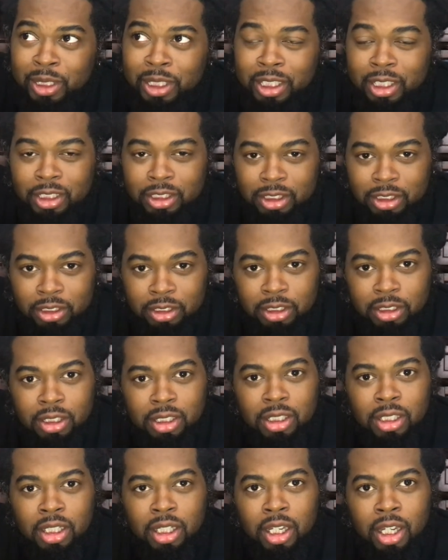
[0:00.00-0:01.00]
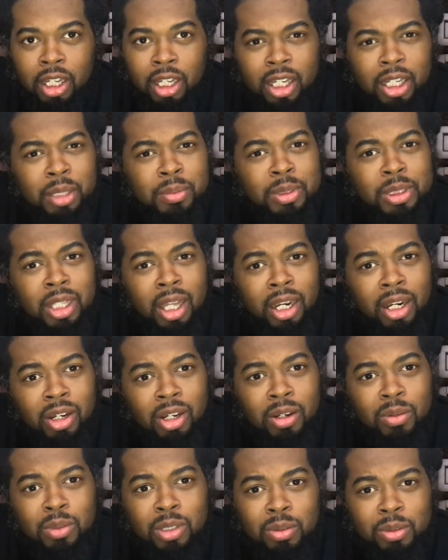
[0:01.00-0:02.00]
itch. He was like,
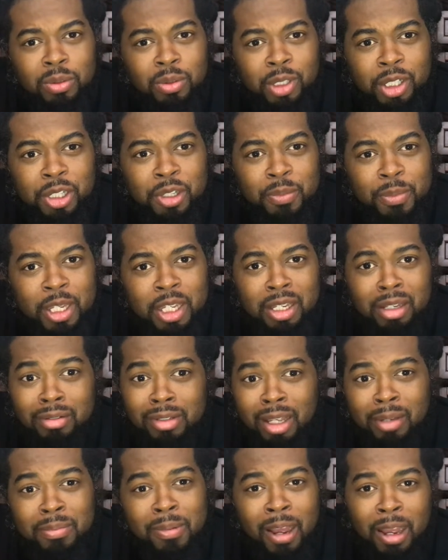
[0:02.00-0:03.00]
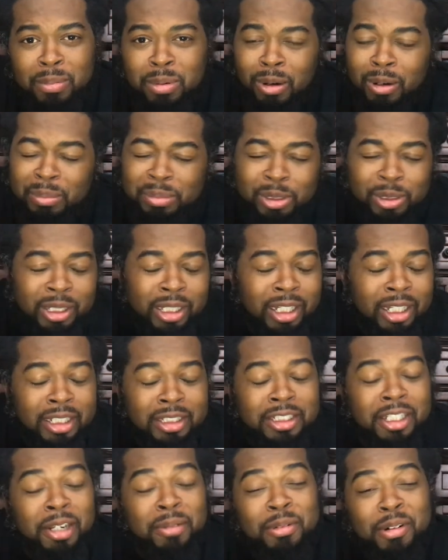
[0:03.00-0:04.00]
huh, what do you mean? I'm like, my poor booty
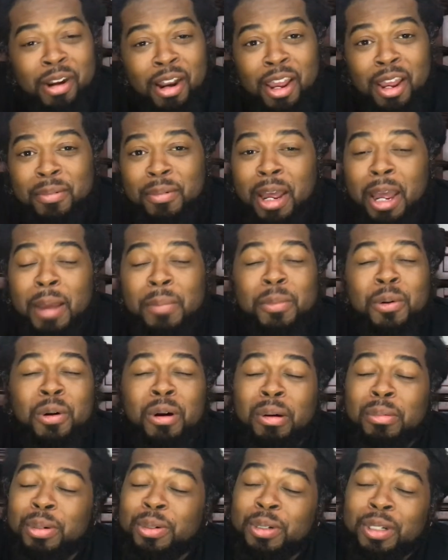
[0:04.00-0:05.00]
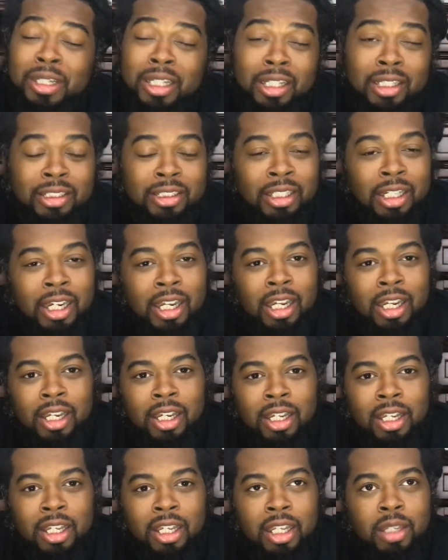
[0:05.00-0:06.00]
itch. And I'm crying, my poor booty itch.
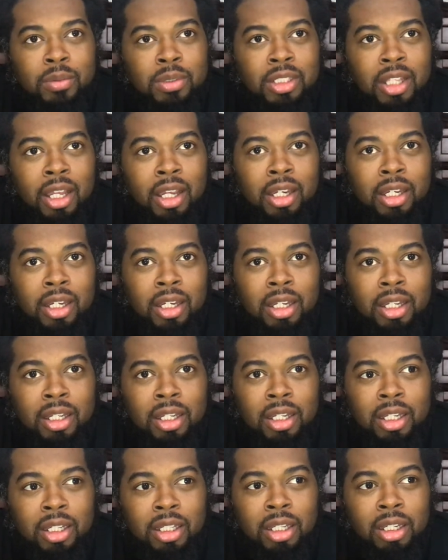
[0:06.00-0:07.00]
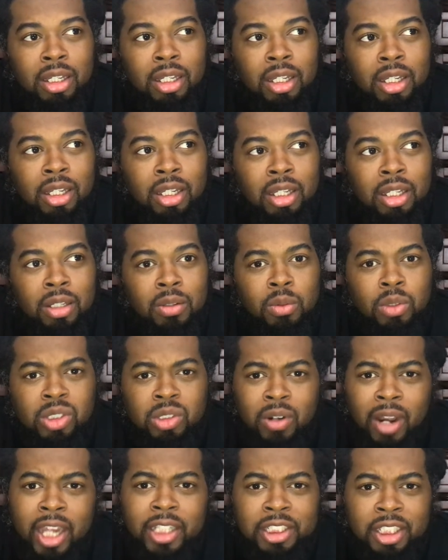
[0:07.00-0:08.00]
He was like, well,
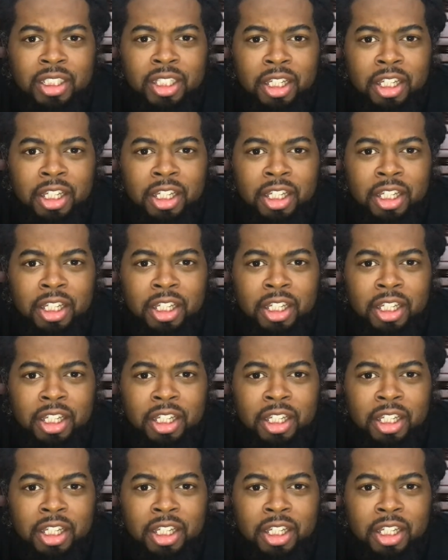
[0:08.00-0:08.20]
scratch it